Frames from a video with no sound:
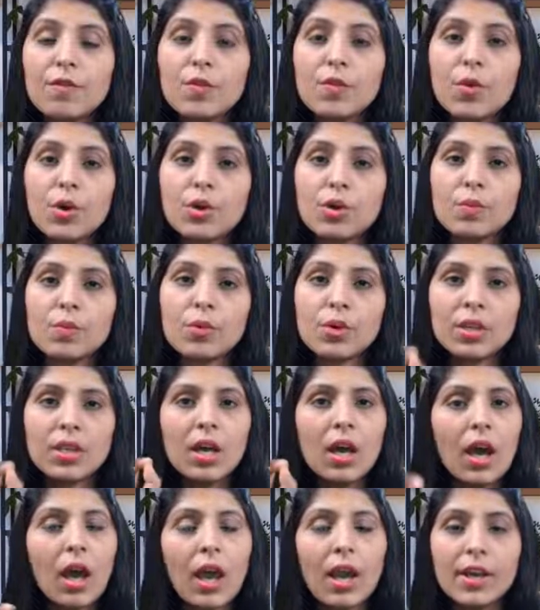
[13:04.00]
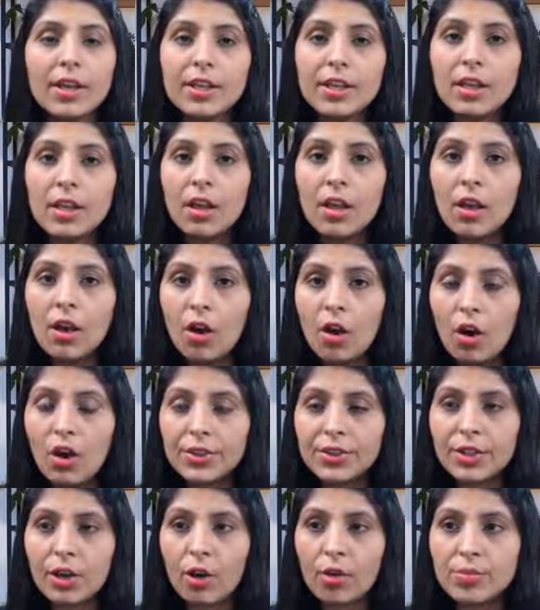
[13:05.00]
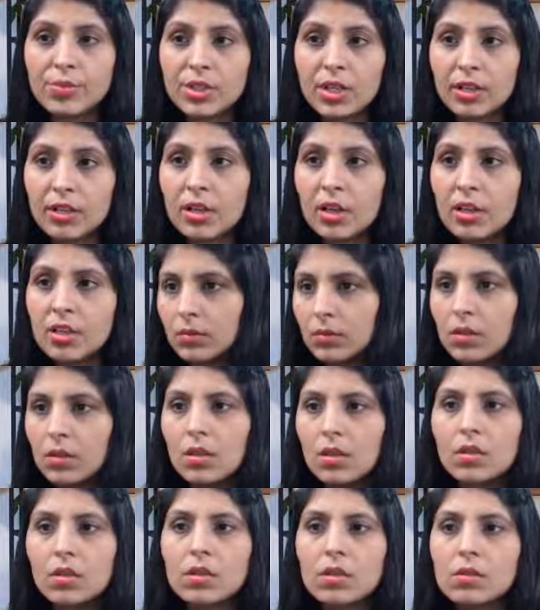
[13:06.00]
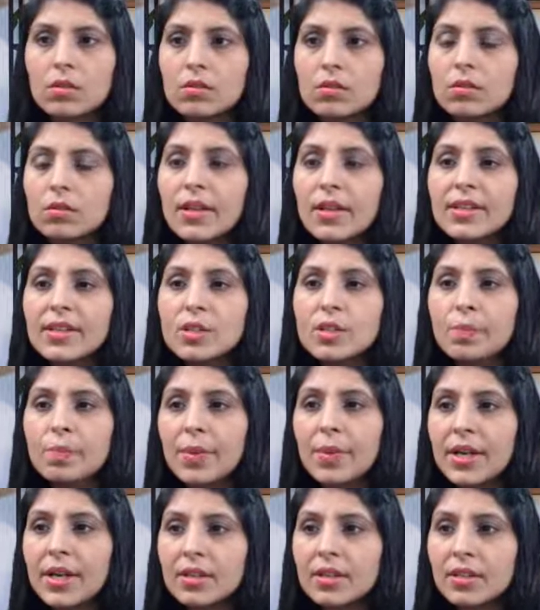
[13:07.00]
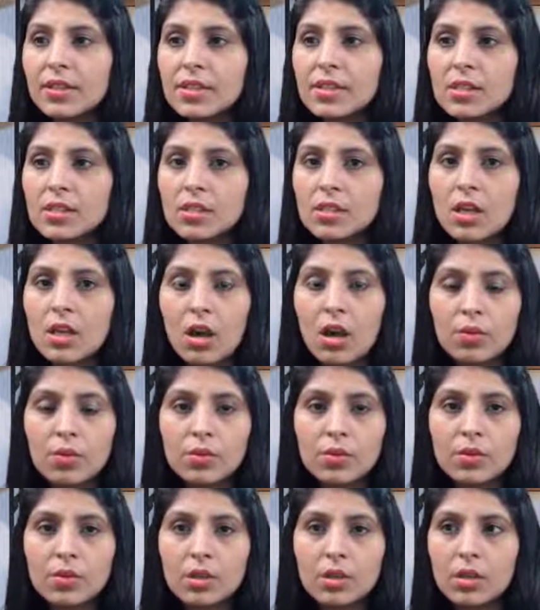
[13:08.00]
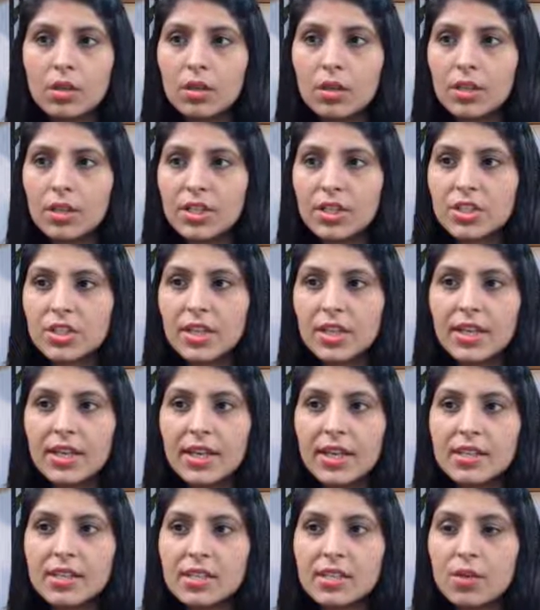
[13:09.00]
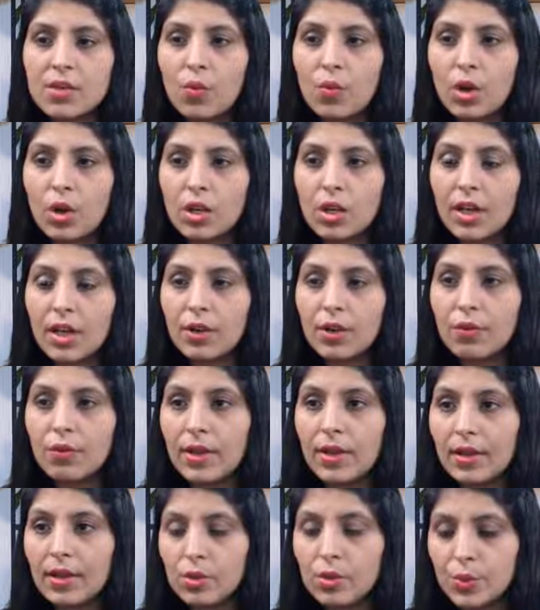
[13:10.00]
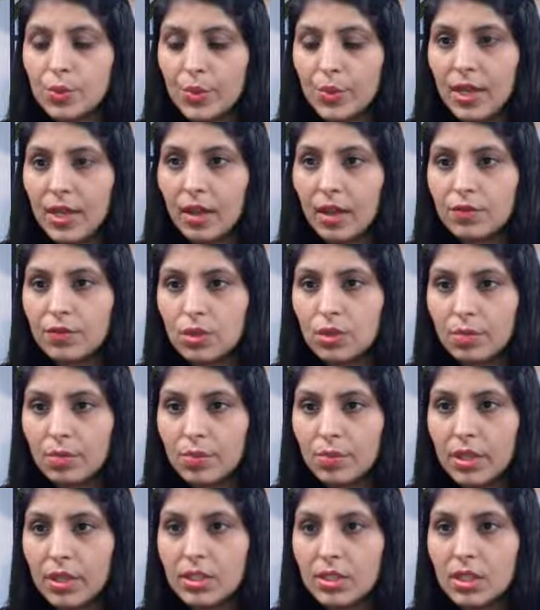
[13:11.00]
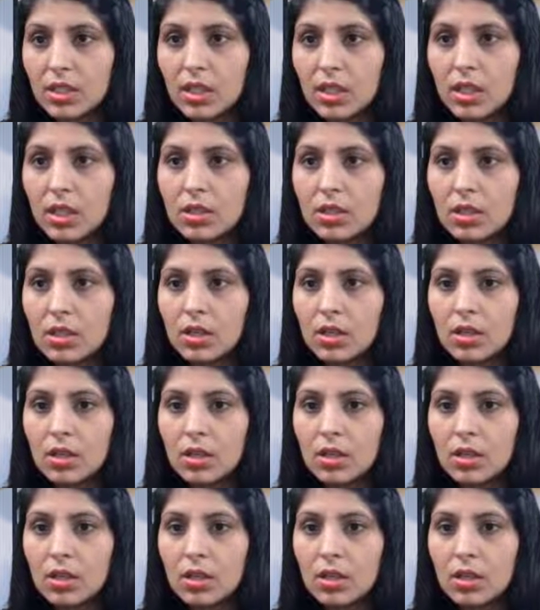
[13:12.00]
we want to put the ID on the object. So let's print this down dictionary and see what kind of values we have. So I'm printing it.